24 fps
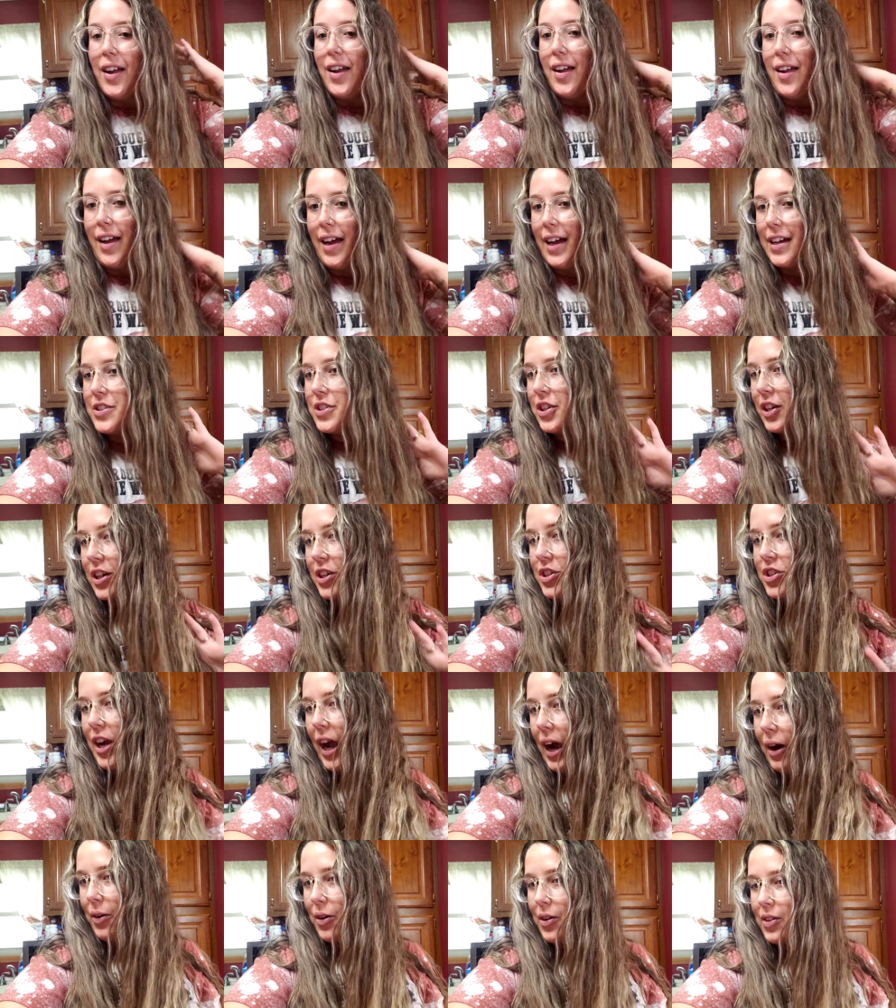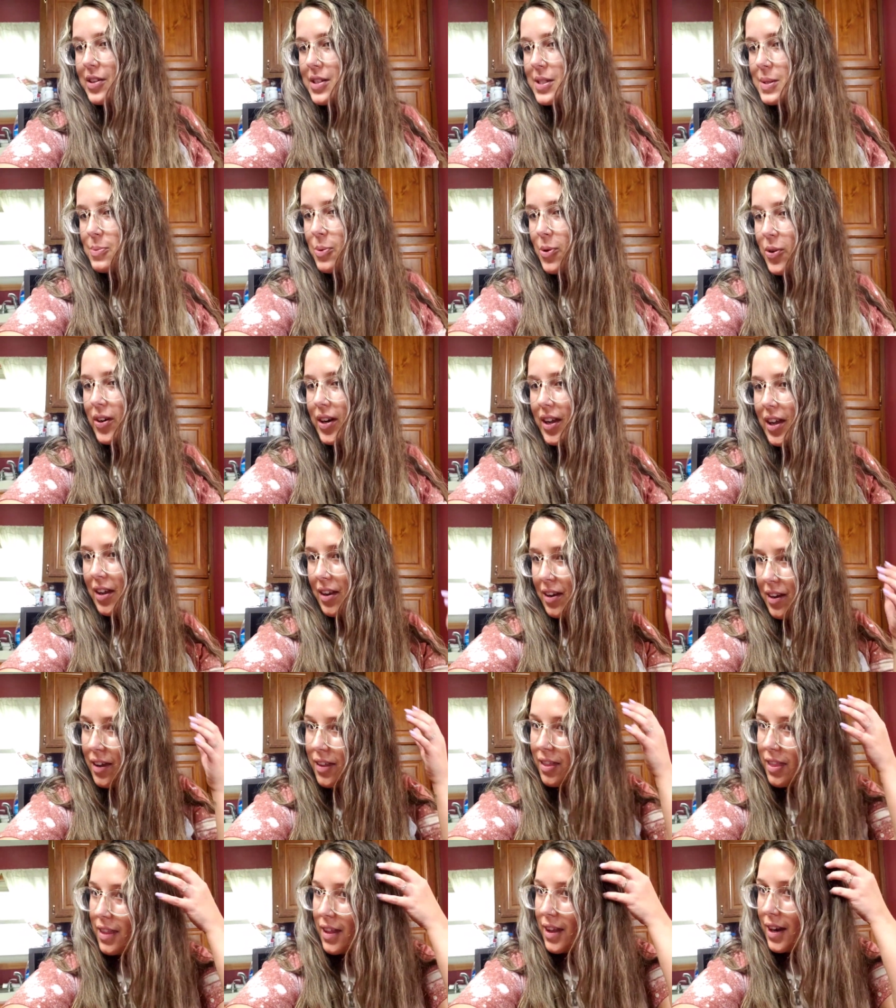I took a shower this morning
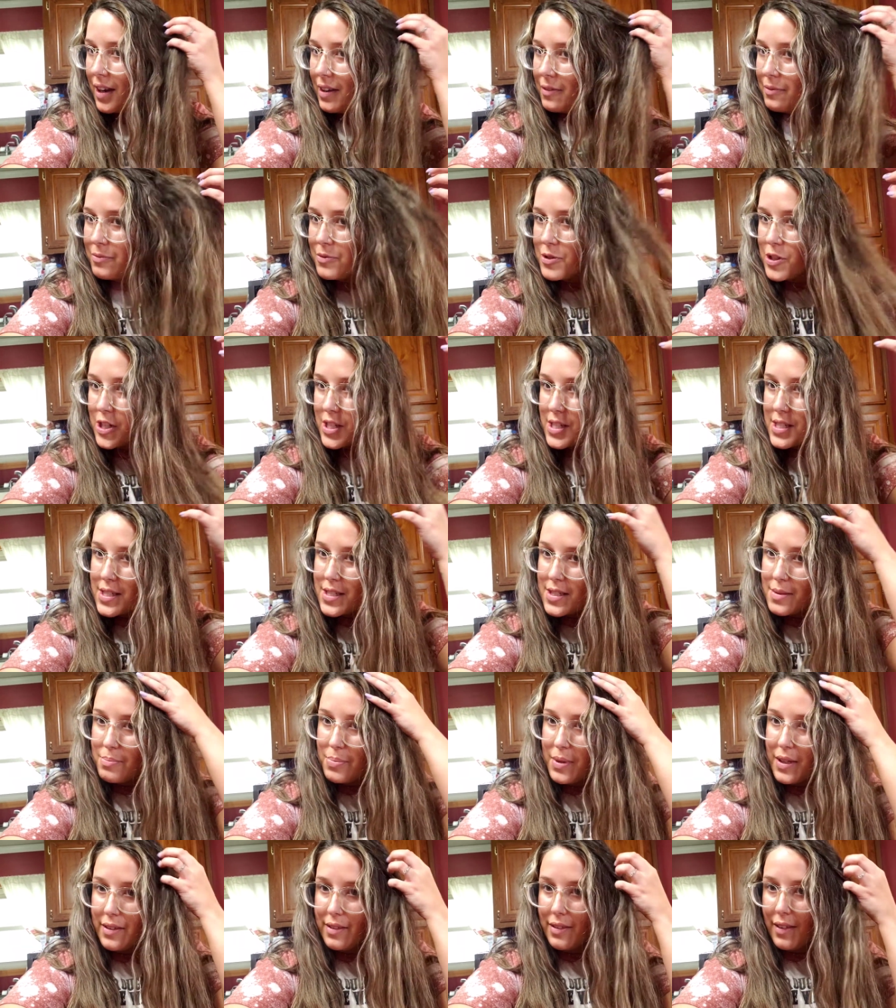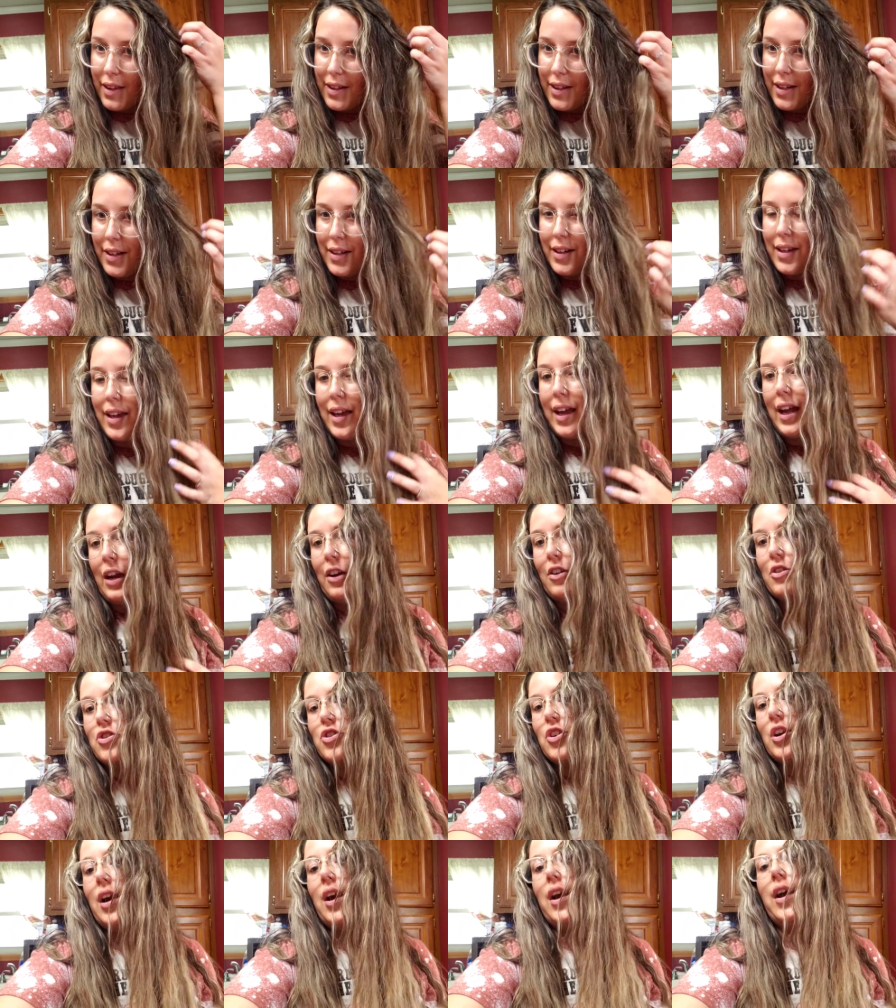and then I've just been letting it air
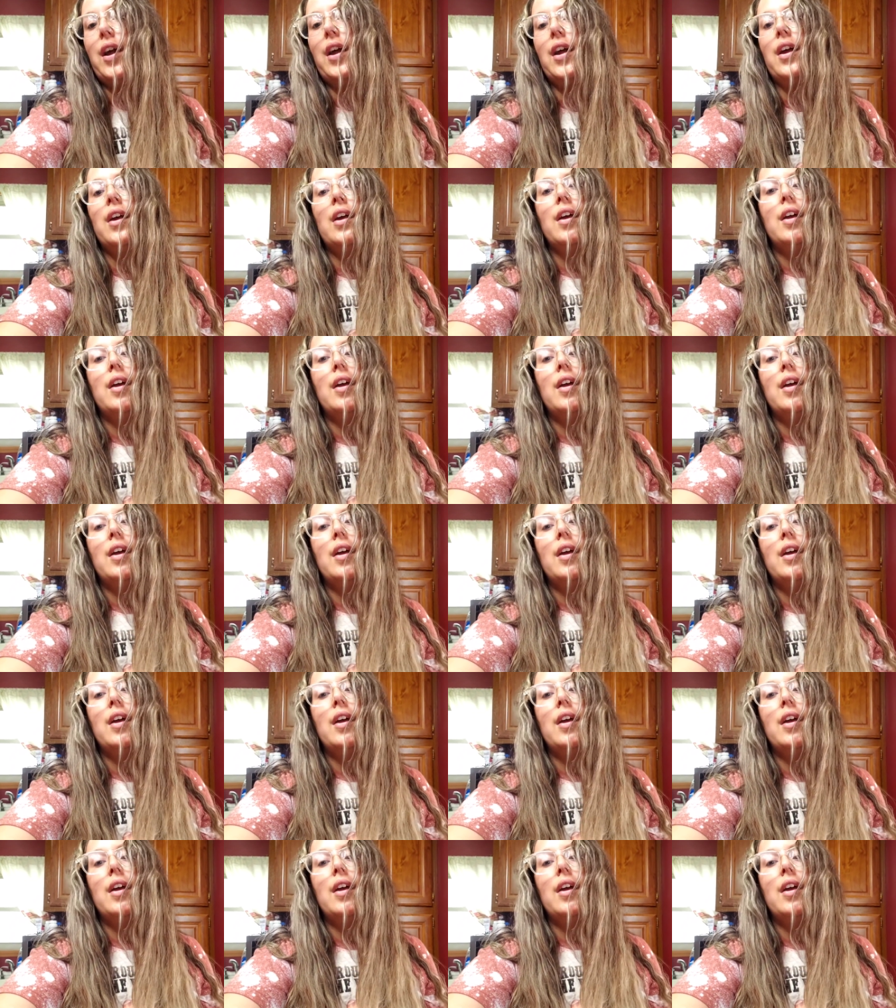dry.